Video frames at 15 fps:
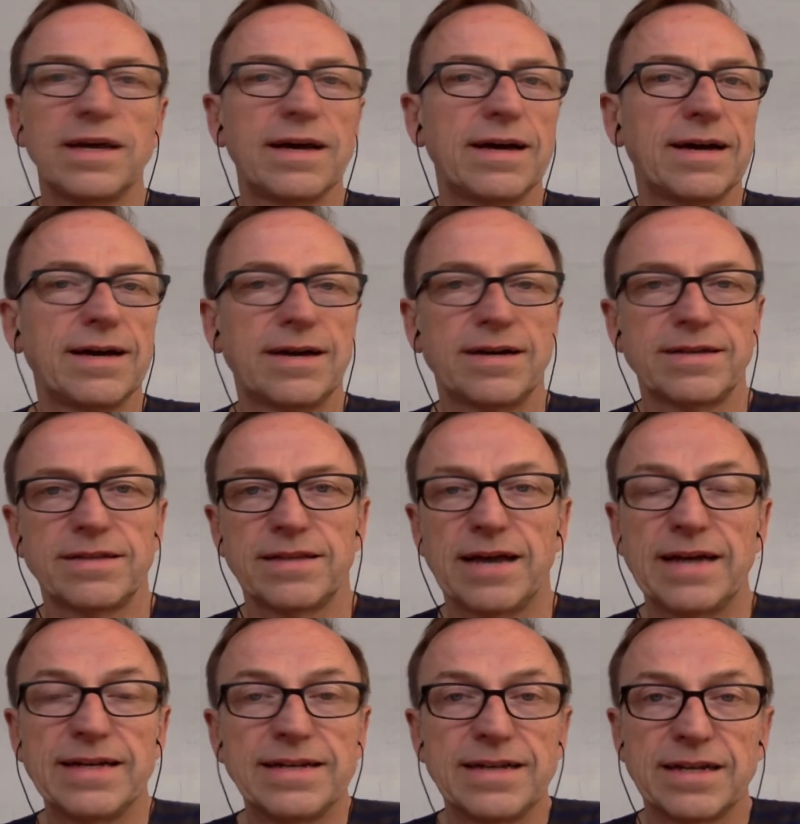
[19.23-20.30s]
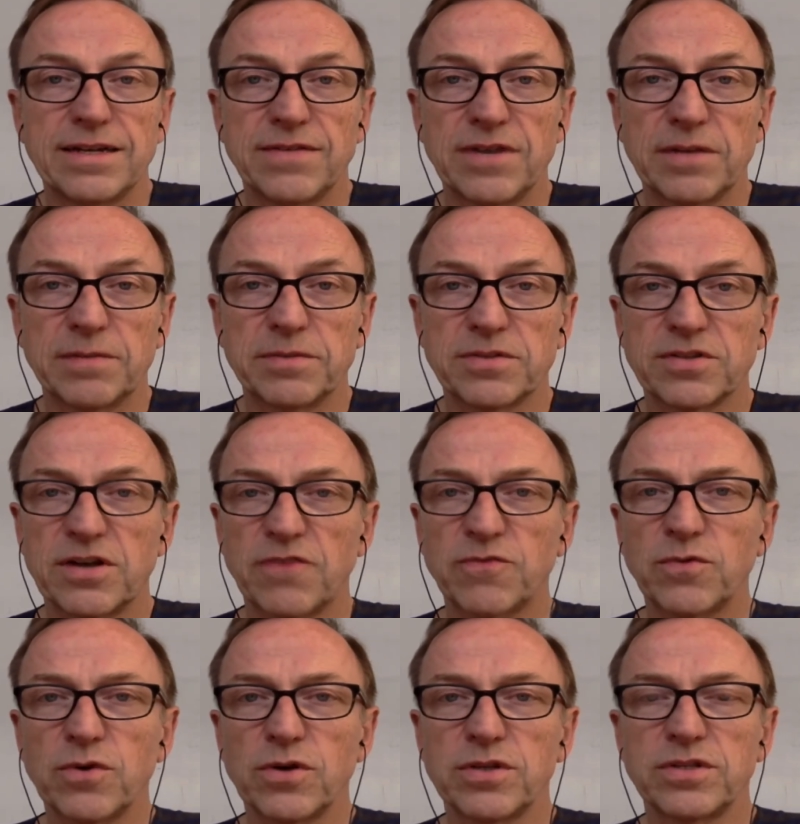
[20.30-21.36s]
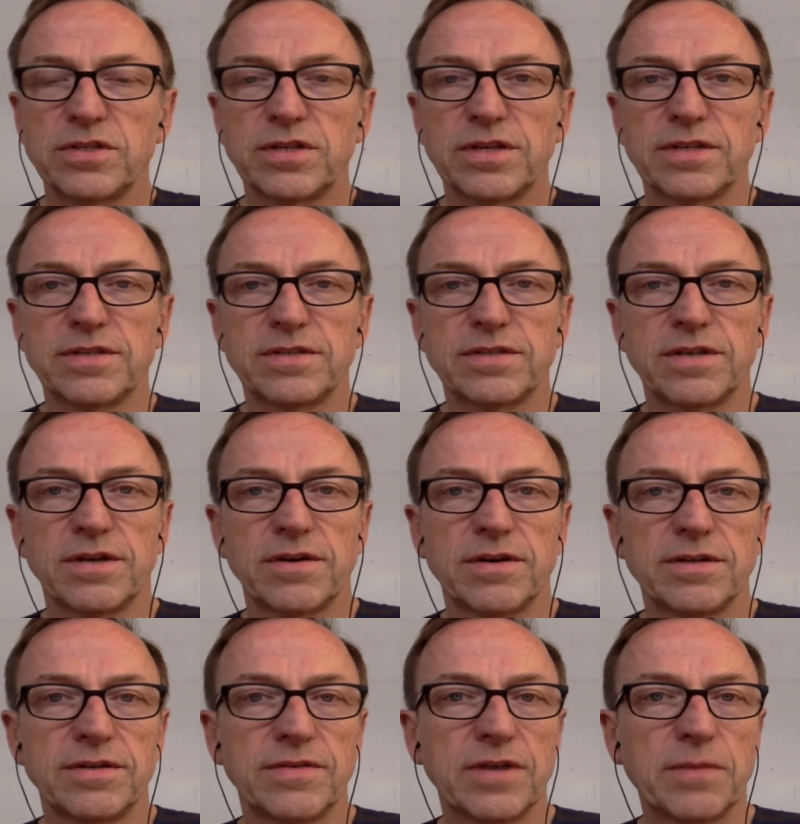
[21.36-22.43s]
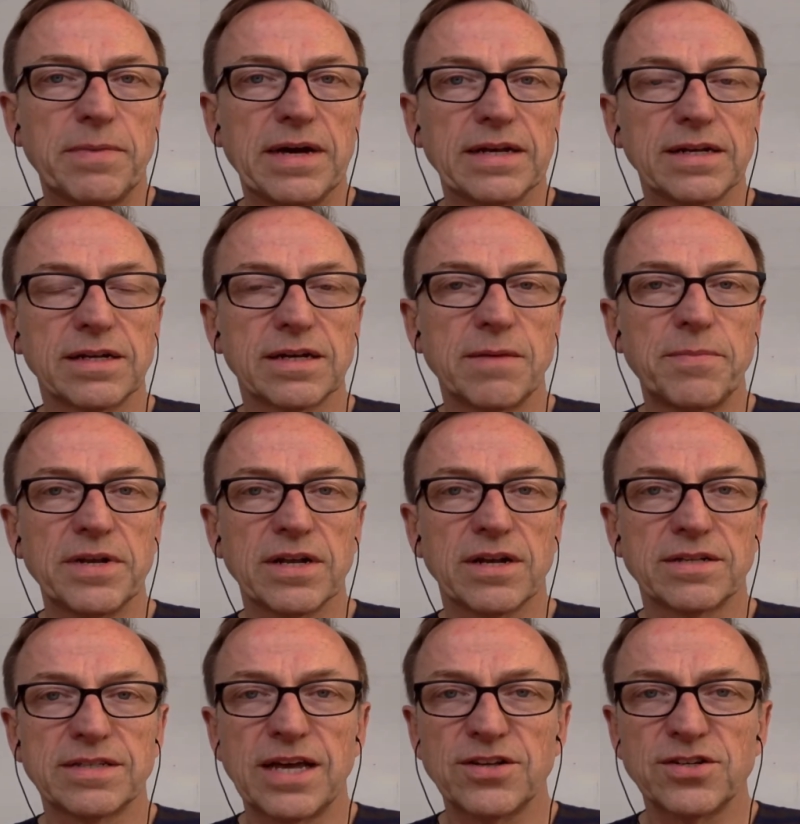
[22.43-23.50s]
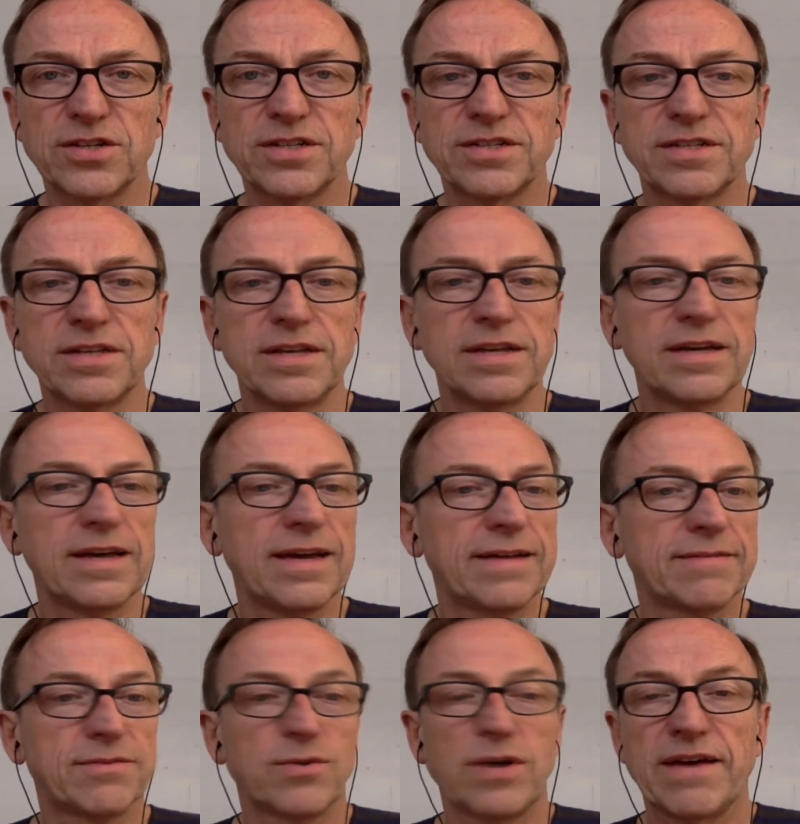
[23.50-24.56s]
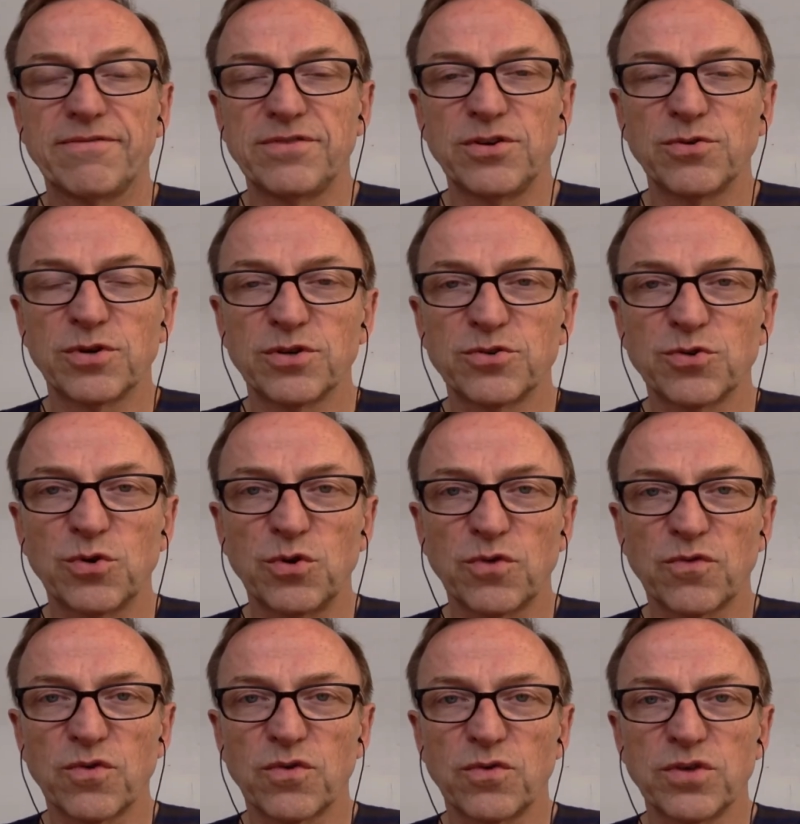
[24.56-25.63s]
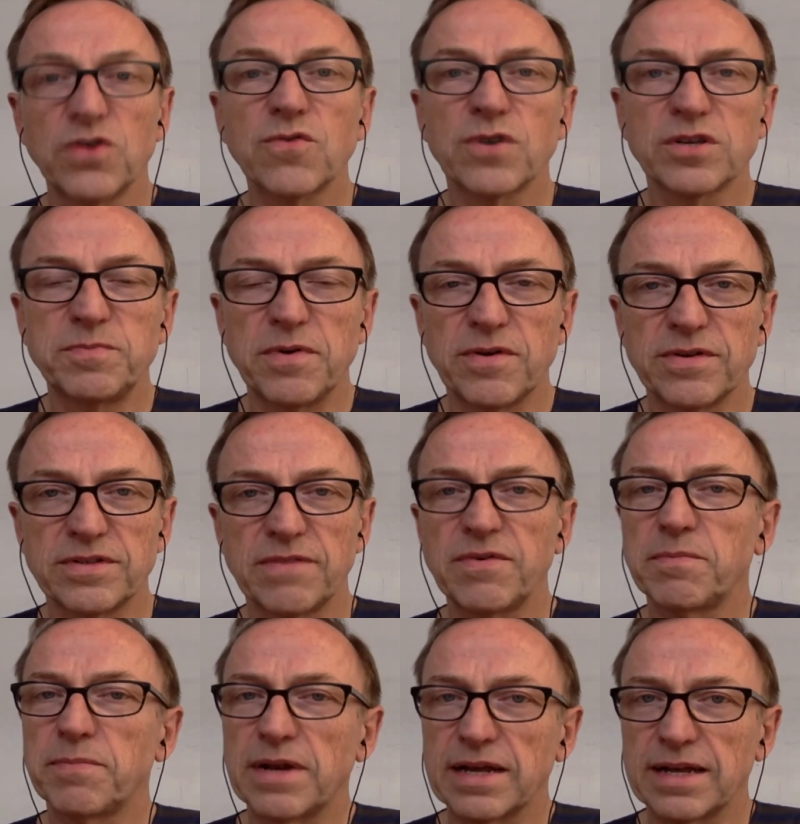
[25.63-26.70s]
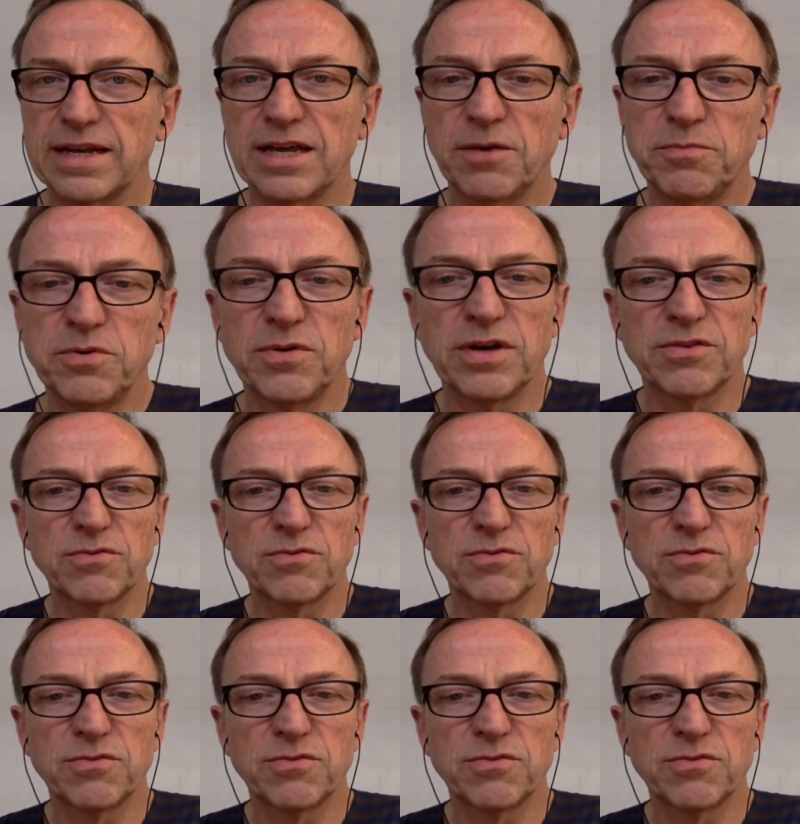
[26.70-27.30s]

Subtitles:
I did not develop the software. It's developed by a little company in Los Angeles, and so I have no control over your experience of it, but I can help you get